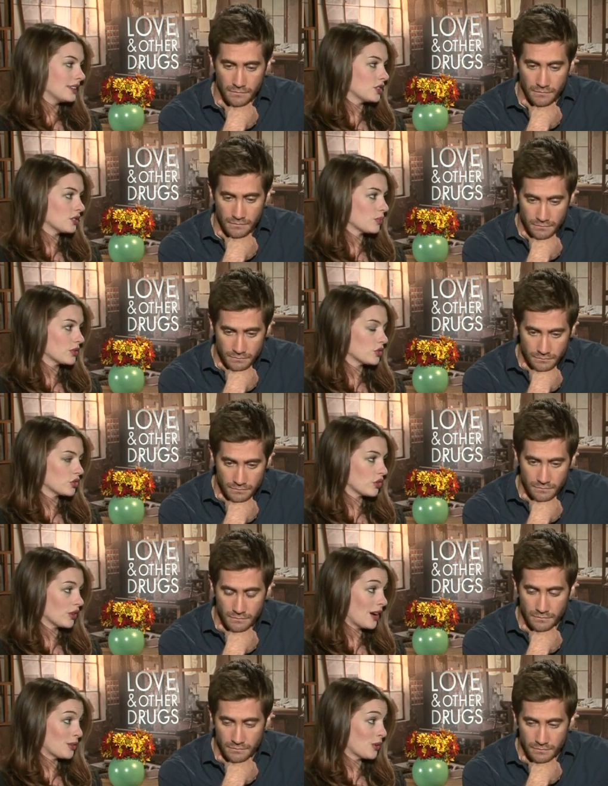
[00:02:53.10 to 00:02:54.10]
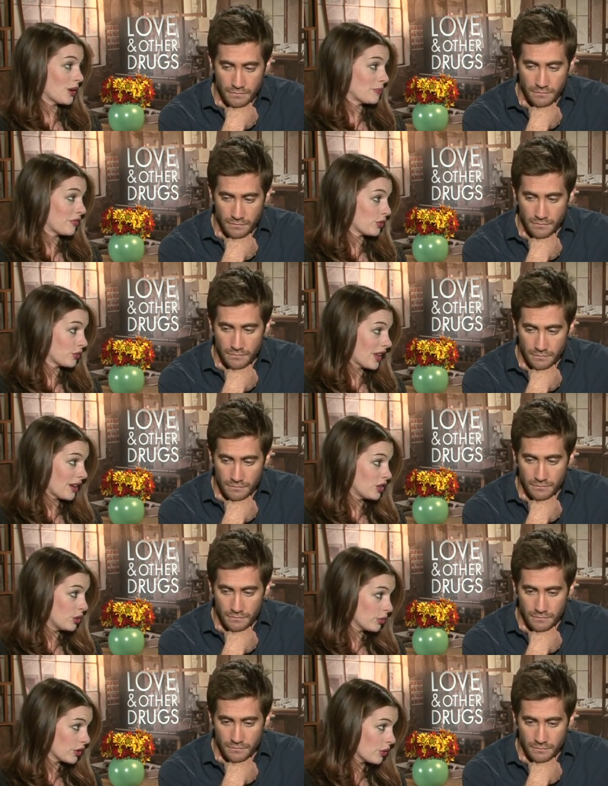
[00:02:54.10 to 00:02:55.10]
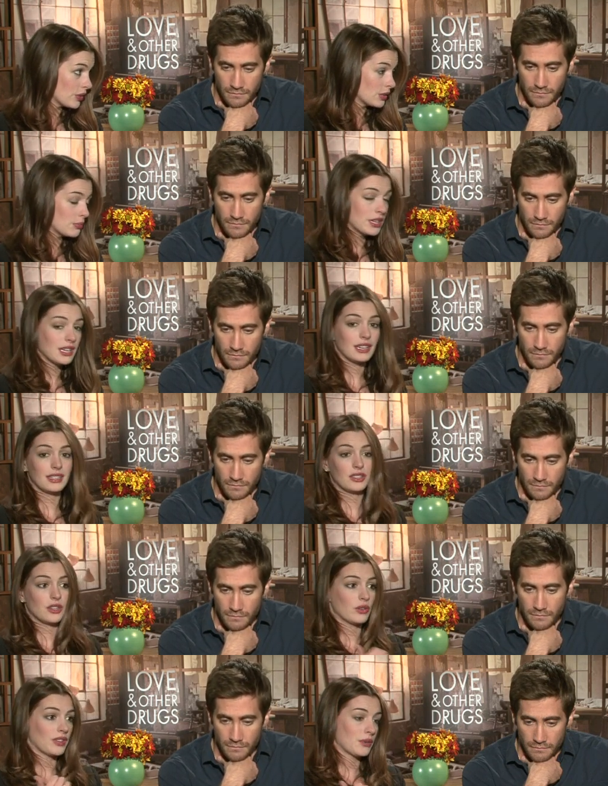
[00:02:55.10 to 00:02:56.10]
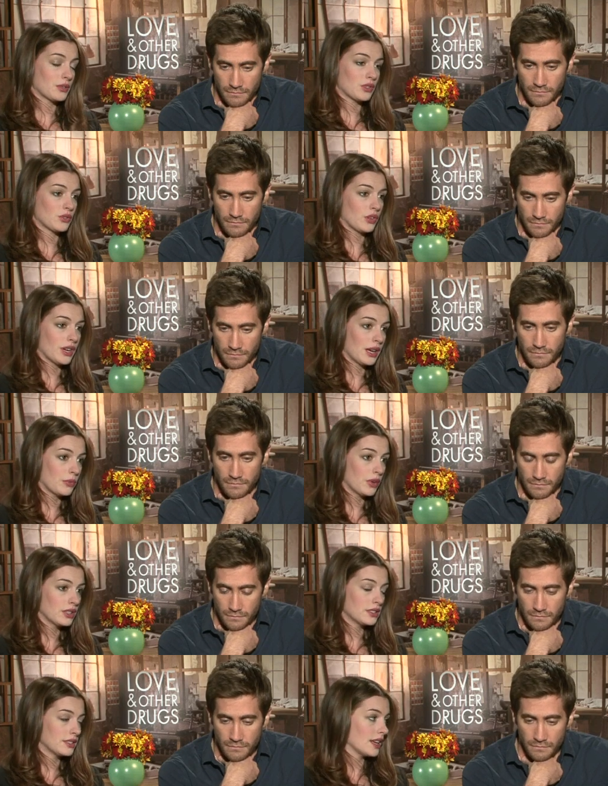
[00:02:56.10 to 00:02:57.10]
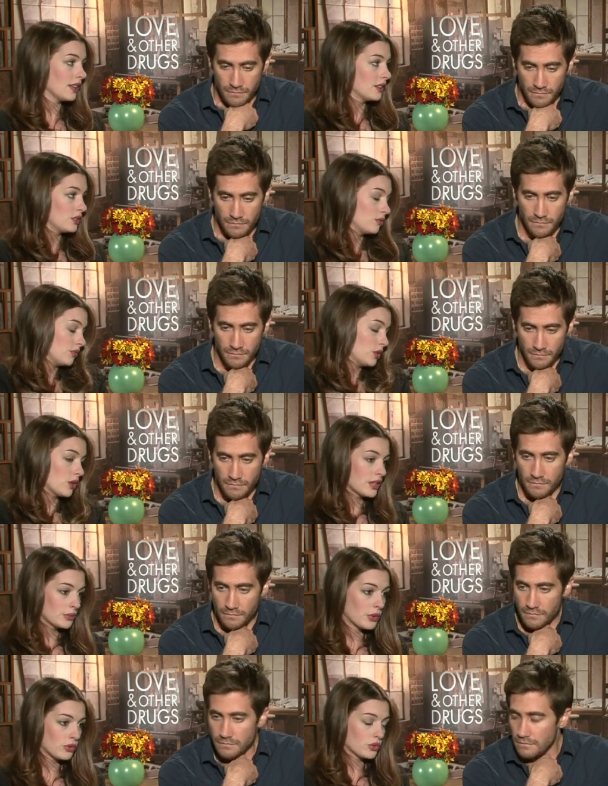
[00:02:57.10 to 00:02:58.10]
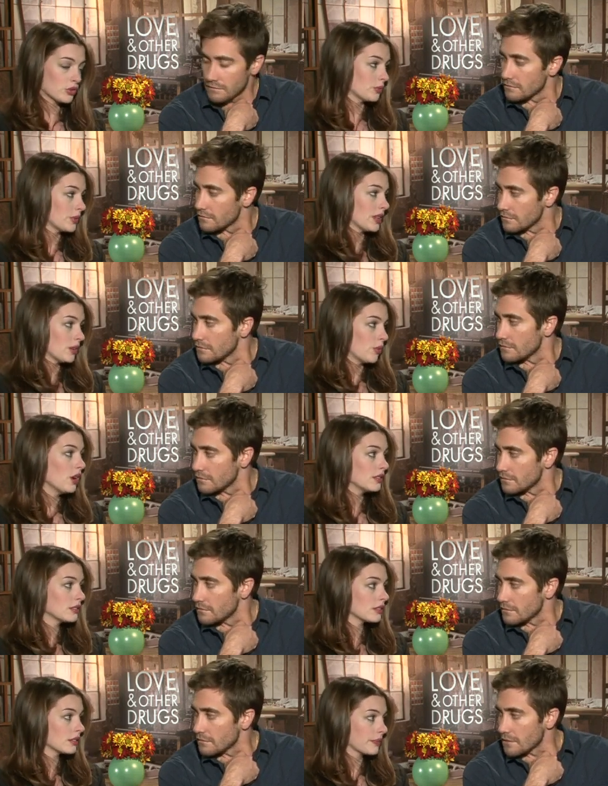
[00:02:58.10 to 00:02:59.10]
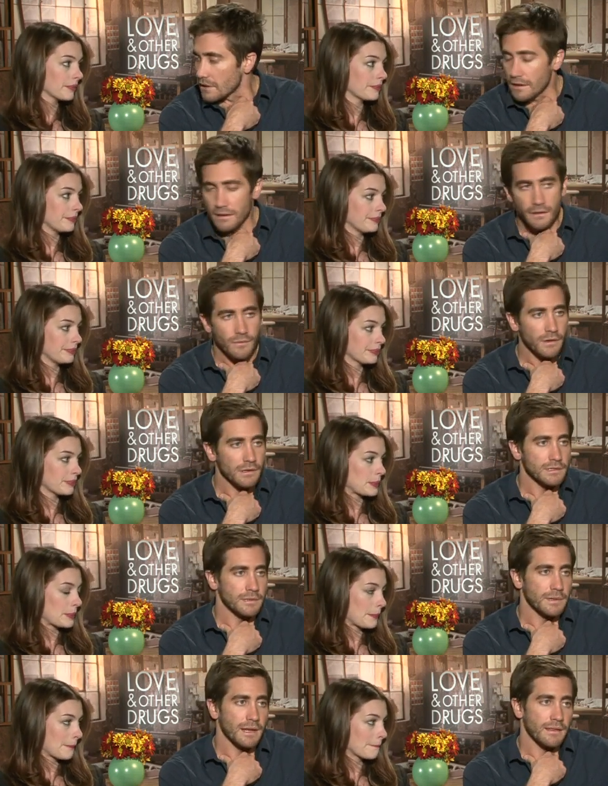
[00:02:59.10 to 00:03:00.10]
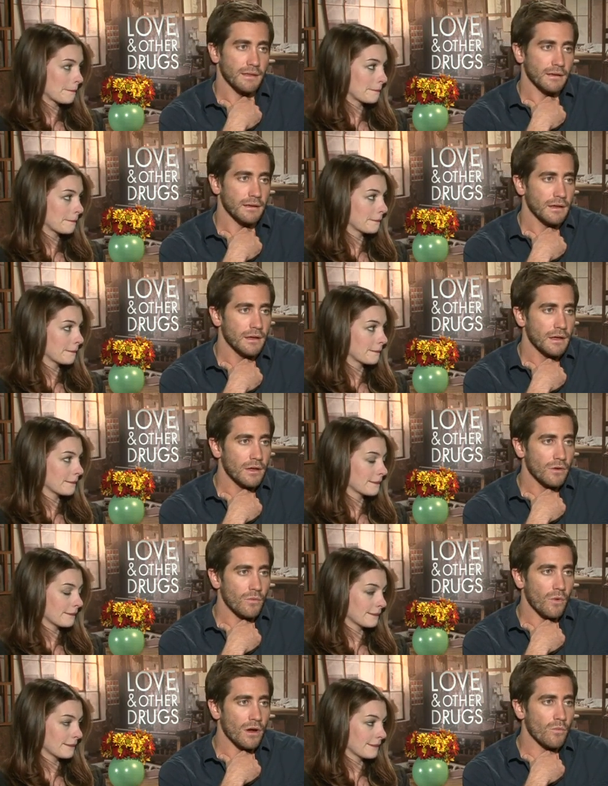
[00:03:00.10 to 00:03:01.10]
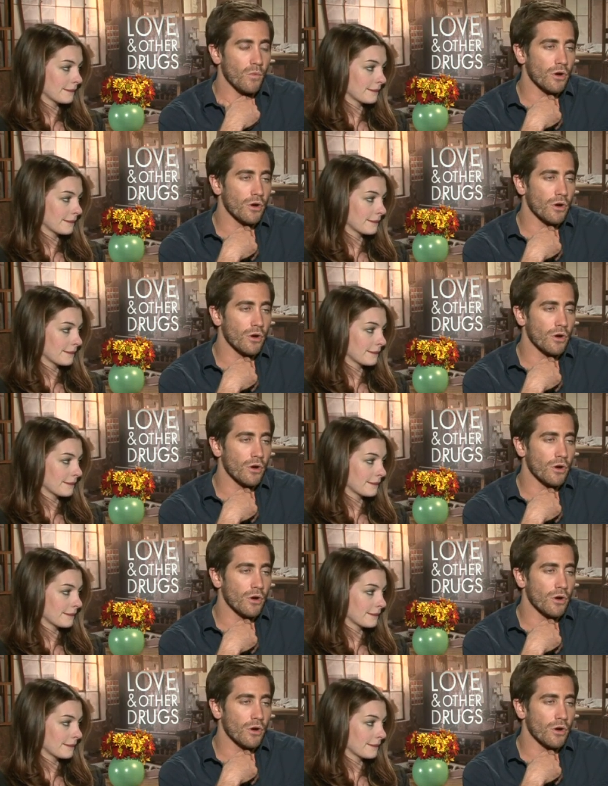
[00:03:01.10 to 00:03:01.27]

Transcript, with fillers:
Speaker 1: I just wasn't sure how up for that you were going to be. I didn't know if that was the story Ed wanted to tell, and you guys both assured me that it was.
Speaker 2: Yeah, it was. I mean, I think what